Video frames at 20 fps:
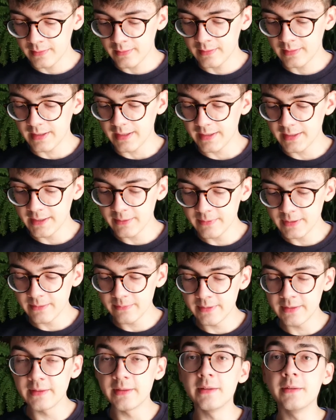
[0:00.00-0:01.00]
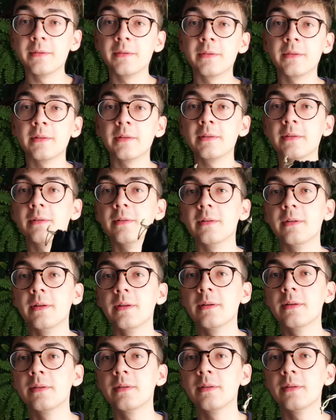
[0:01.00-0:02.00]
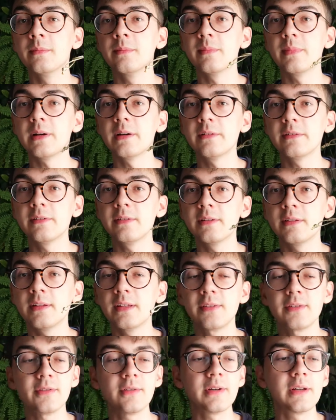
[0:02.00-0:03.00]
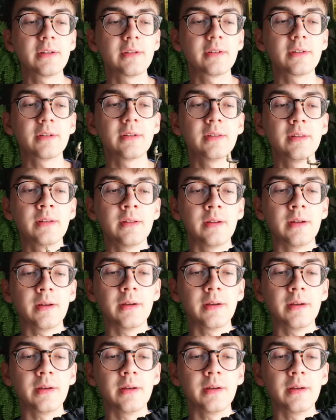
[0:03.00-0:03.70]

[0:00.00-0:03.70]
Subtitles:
I keep them in this little pouch situation.